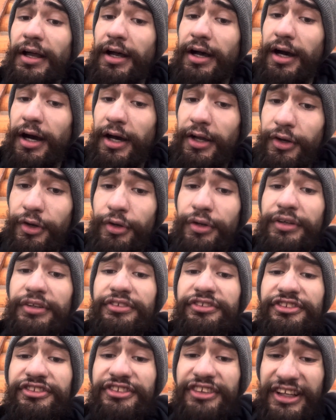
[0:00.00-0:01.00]

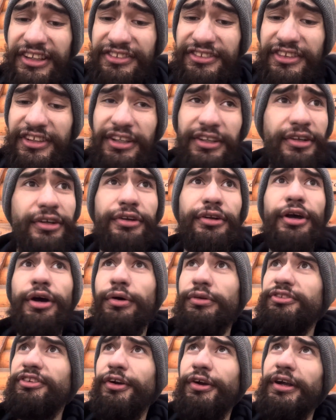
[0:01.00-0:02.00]

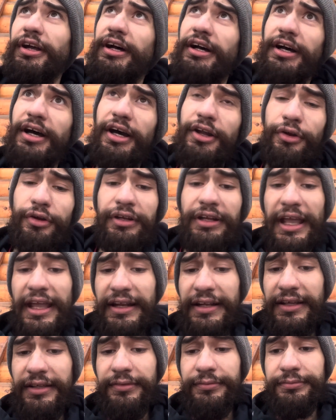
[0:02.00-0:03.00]

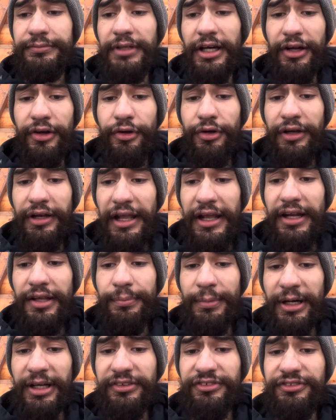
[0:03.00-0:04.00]
180
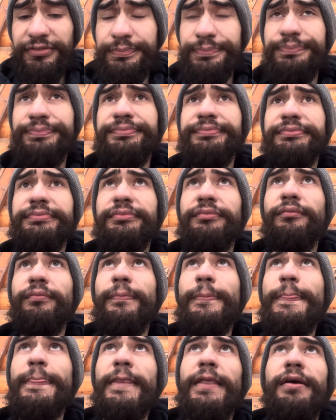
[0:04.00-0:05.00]
bucks.
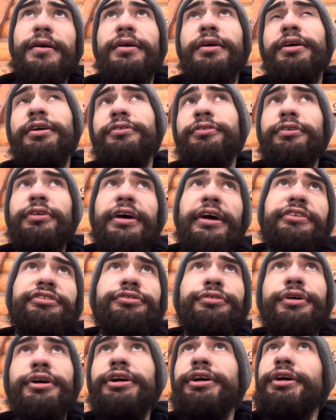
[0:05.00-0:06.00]
For an
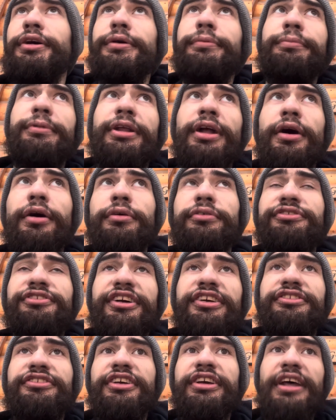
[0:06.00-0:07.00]
extra,
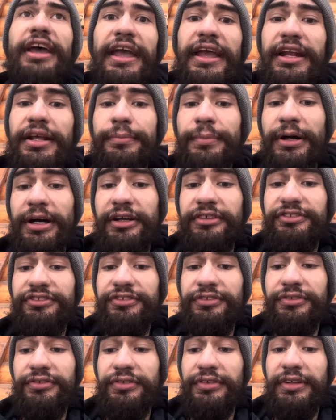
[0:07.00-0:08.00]
60 to 80 bucks,
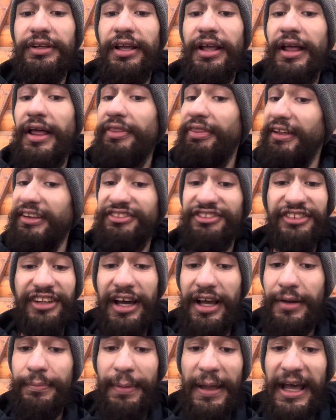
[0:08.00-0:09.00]
that's not
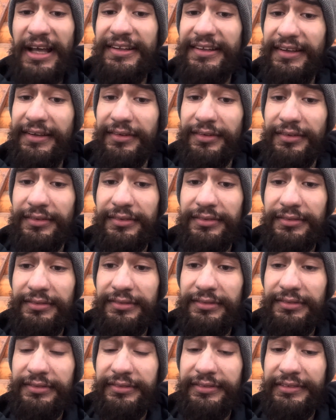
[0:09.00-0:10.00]
a bad deal.
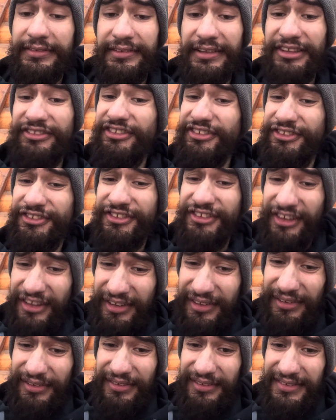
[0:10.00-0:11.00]
That's a
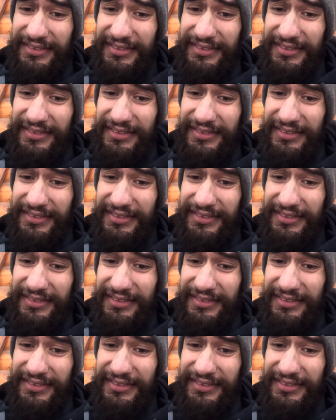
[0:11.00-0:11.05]
steal,